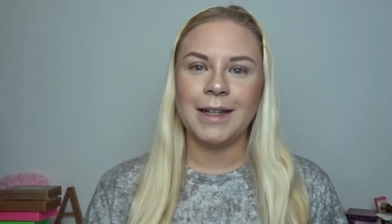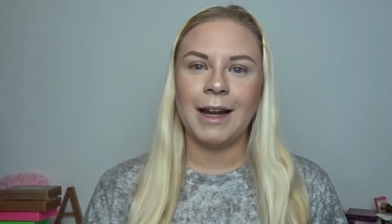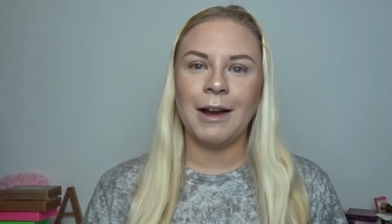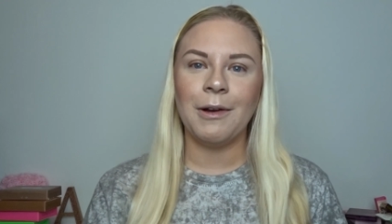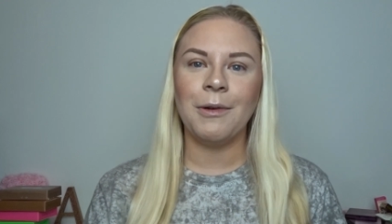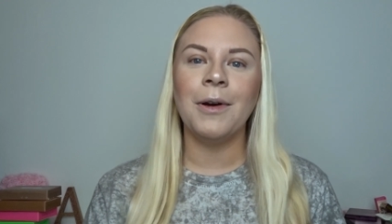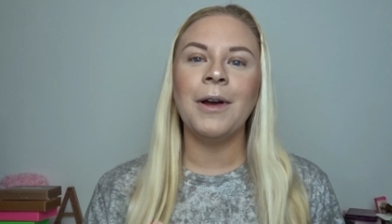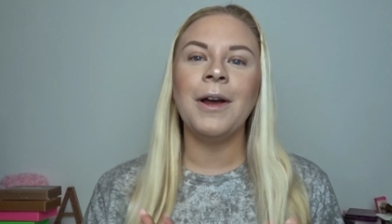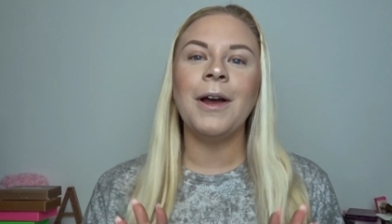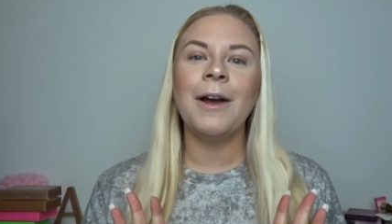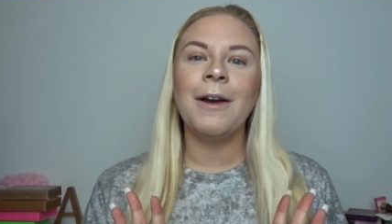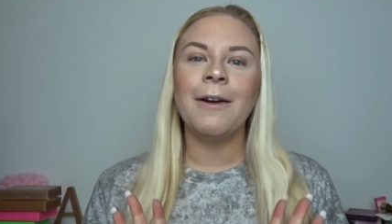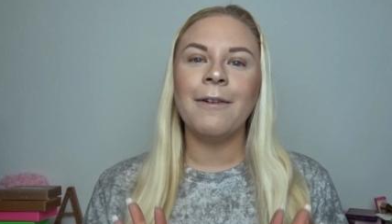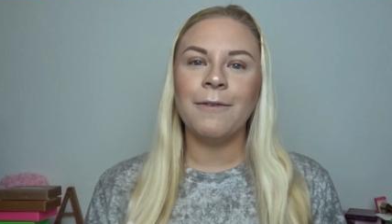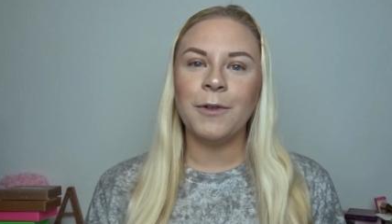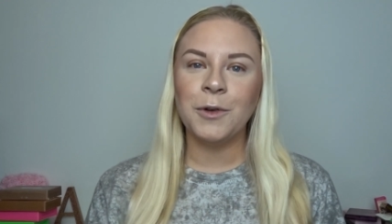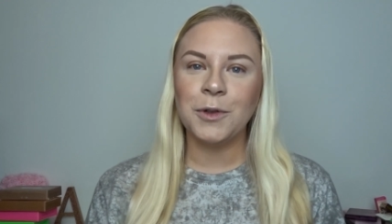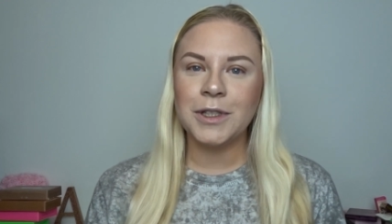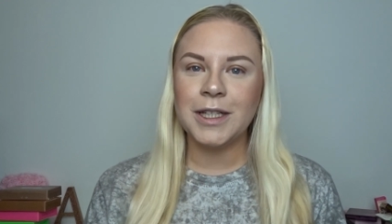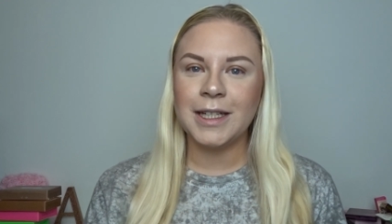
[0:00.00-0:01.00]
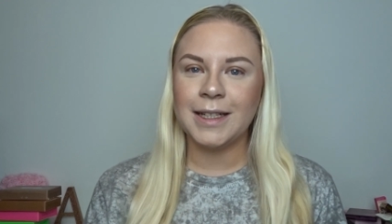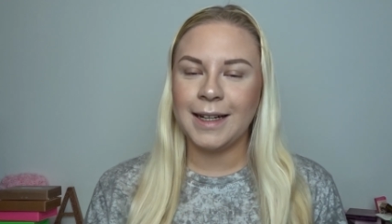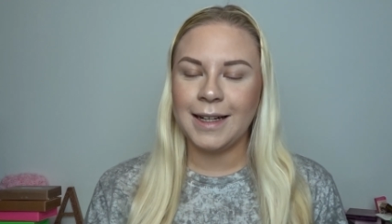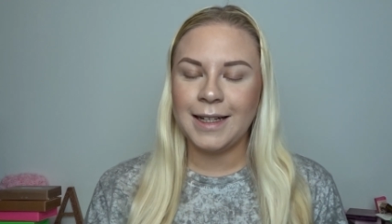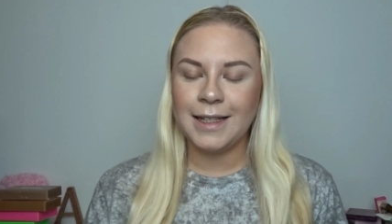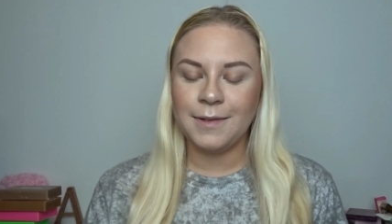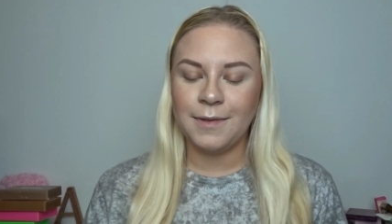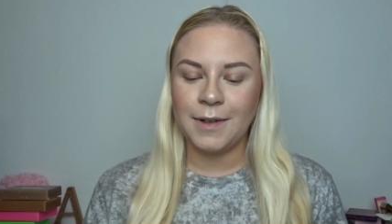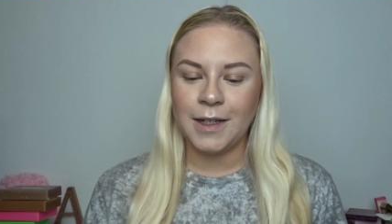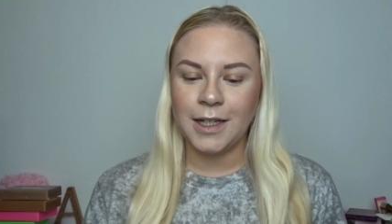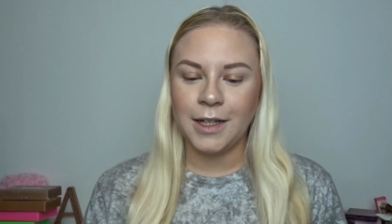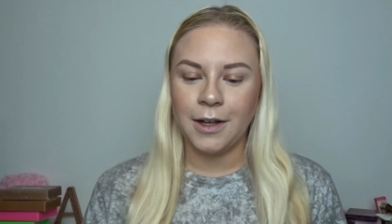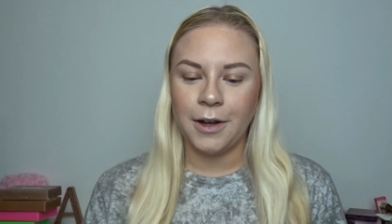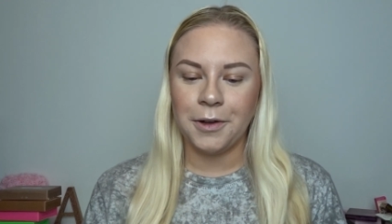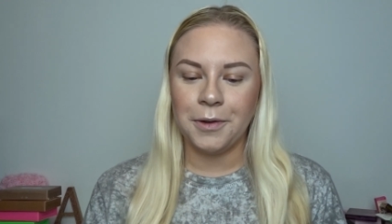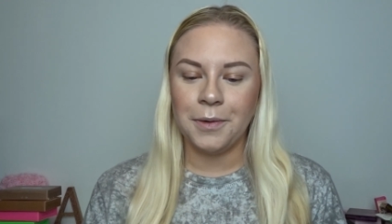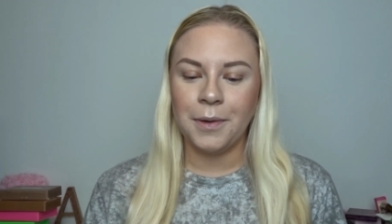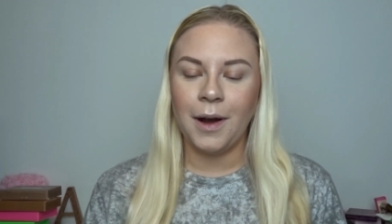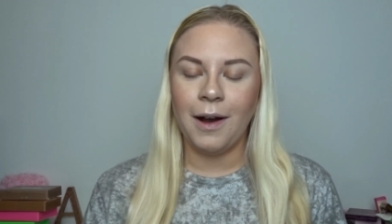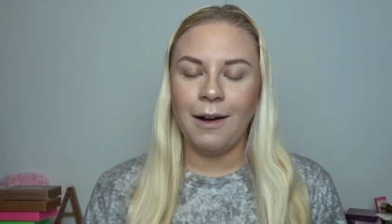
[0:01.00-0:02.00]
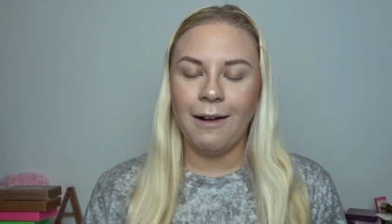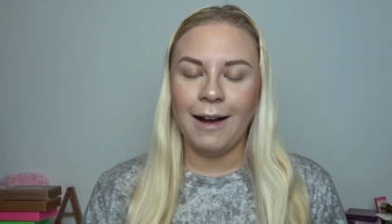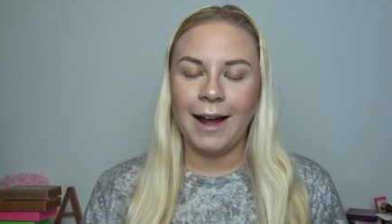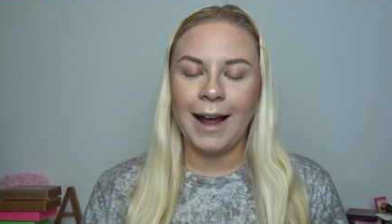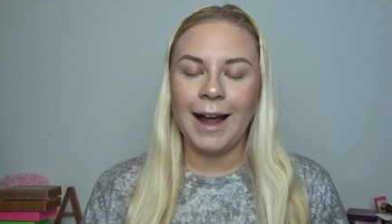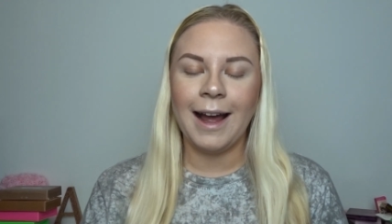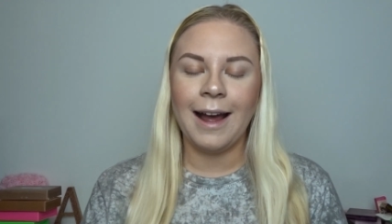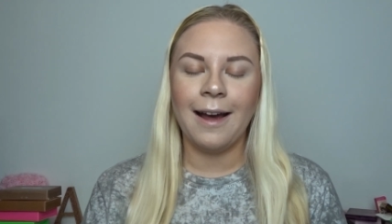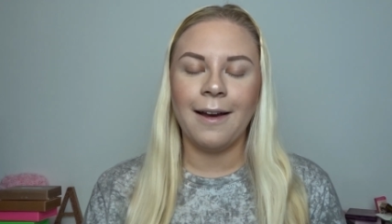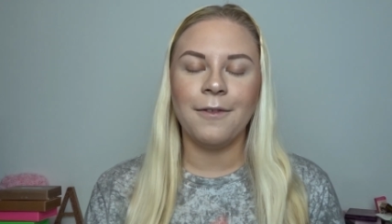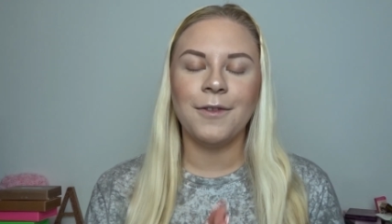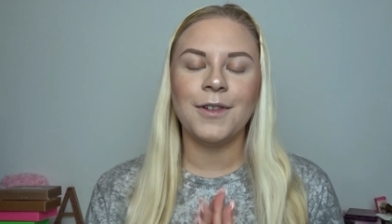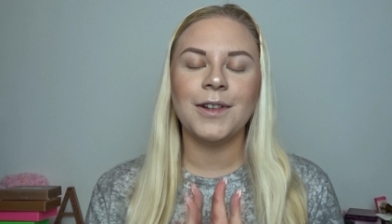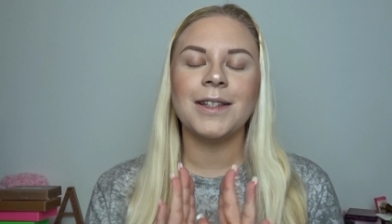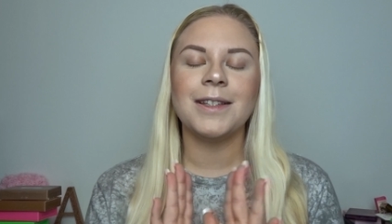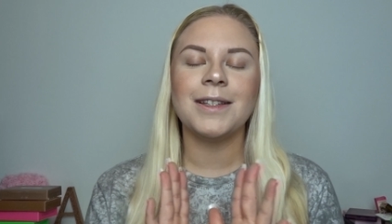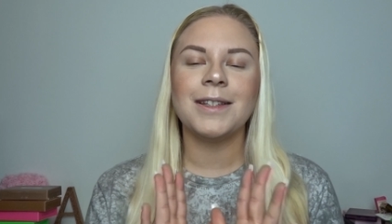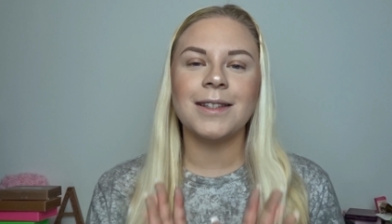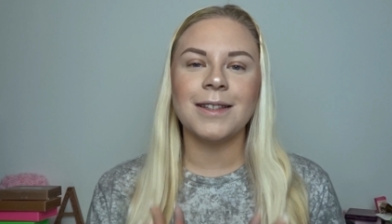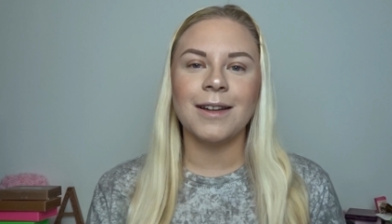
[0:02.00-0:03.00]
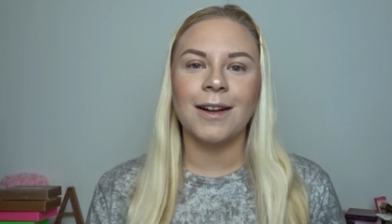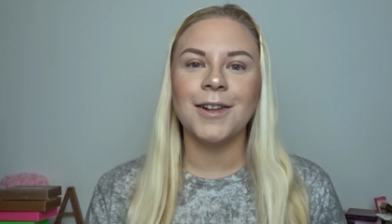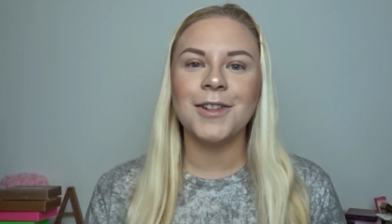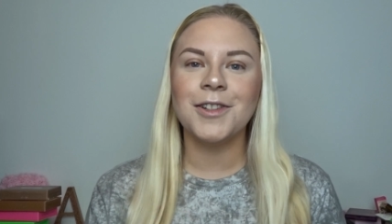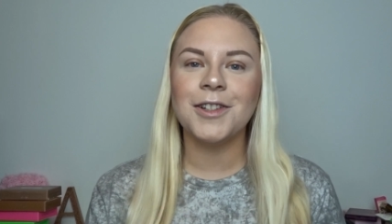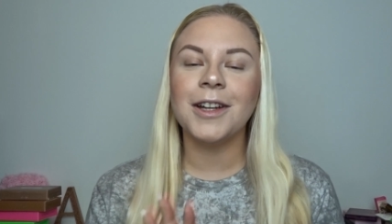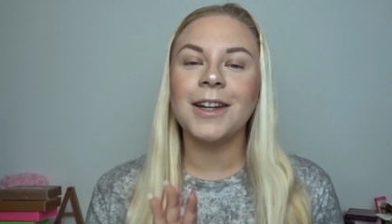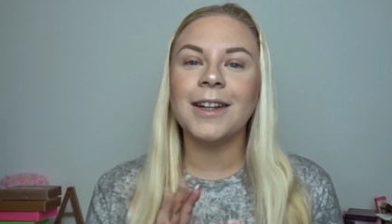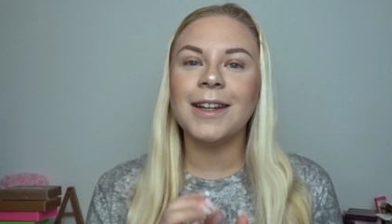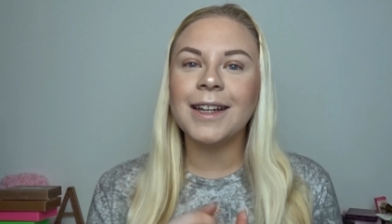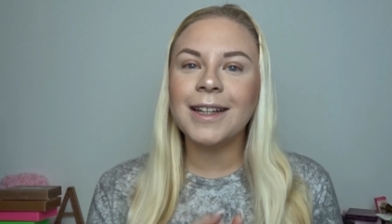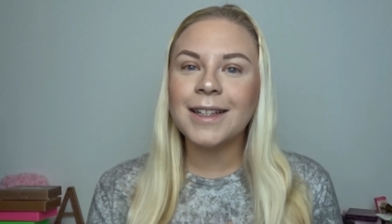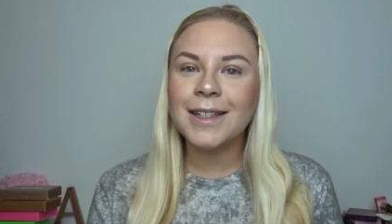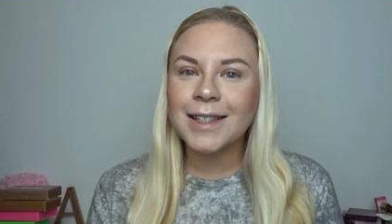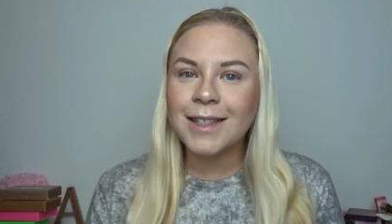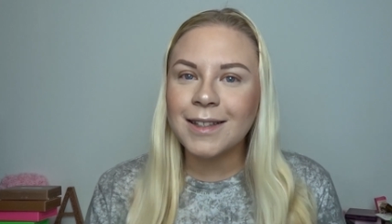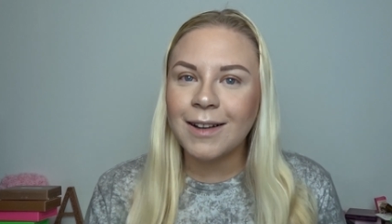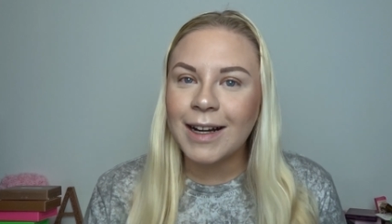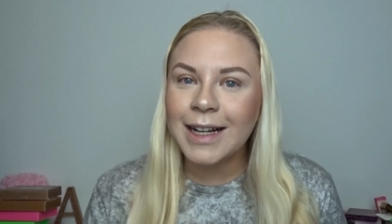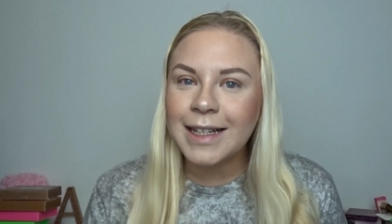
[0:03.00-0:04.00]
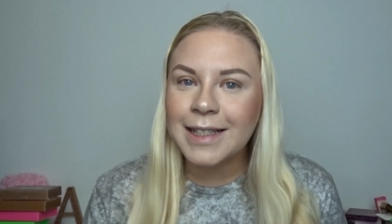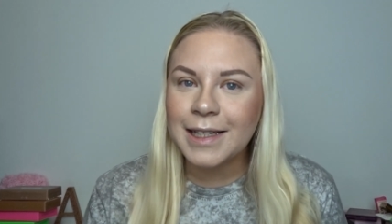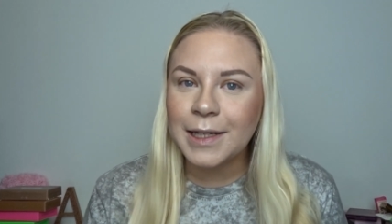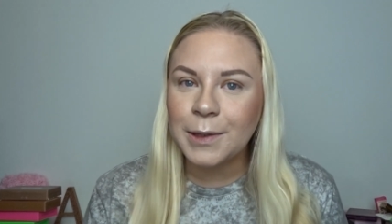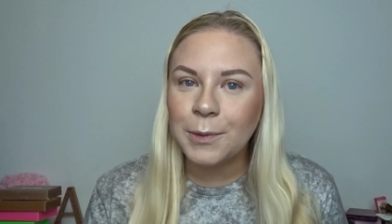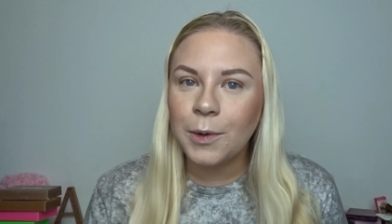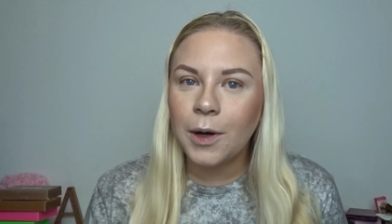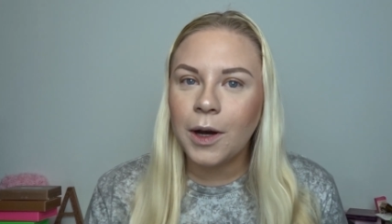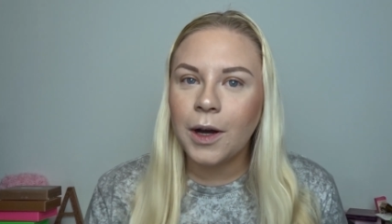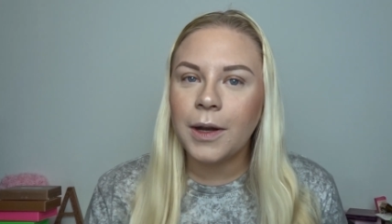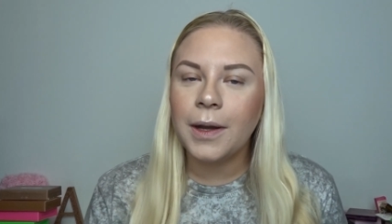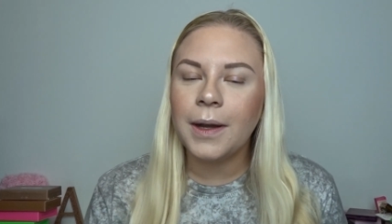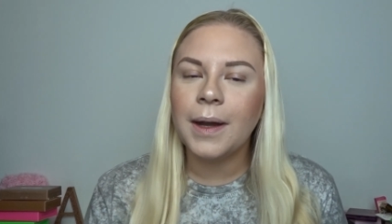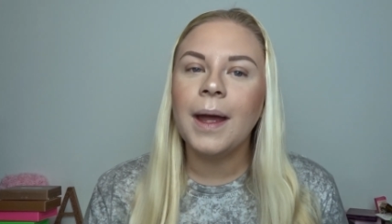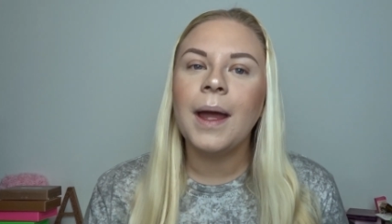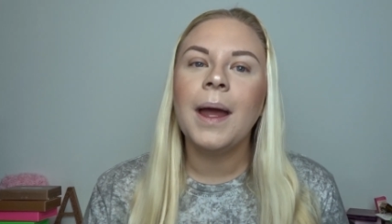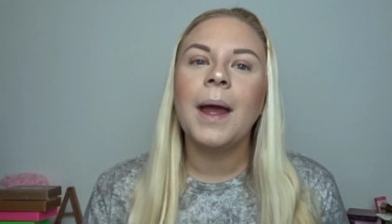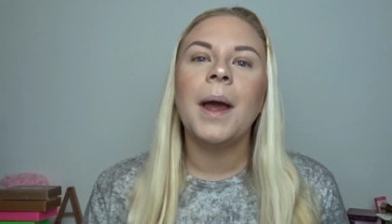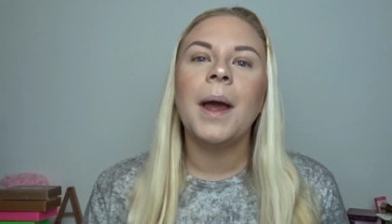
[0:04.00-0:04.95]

Now for today's video I have such an exciting one